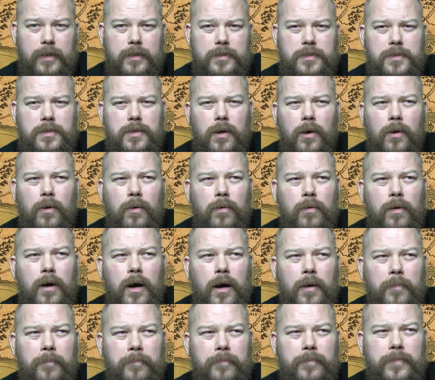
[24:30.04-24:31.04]

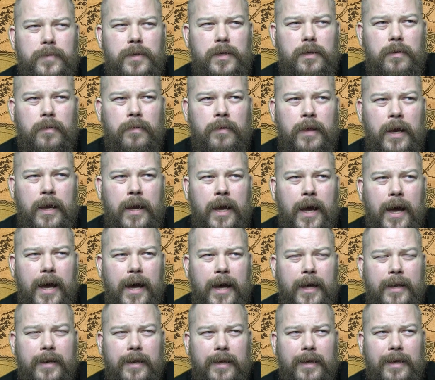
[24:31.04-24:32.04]
So they
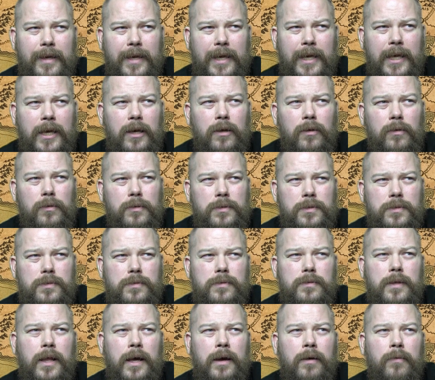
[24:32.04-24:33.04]
had
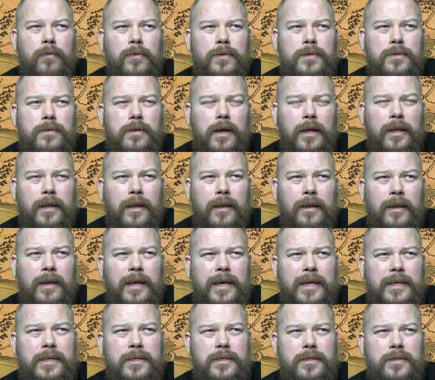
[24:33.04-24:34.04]
eagles, that was at
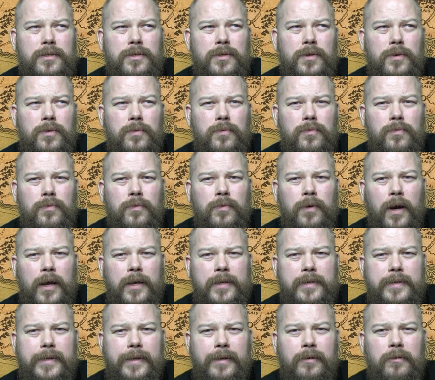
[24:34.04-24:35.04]
least 2
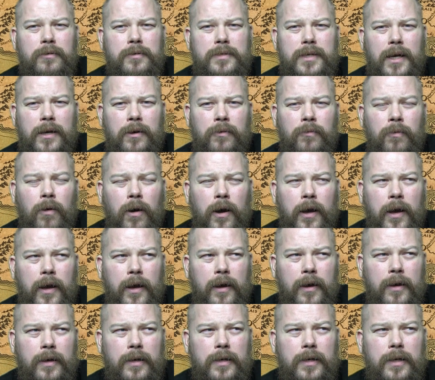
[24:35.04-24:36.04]
Great Eagles and
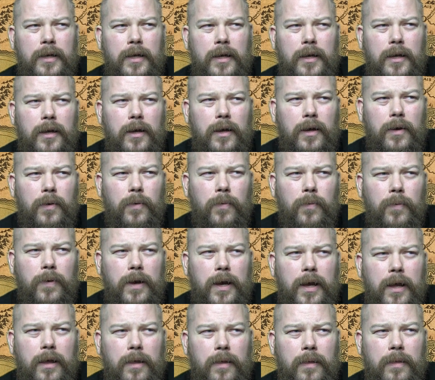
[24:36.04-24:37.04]
Gwaihir
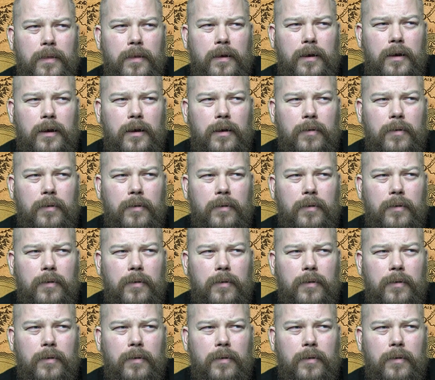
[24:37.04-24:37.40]
with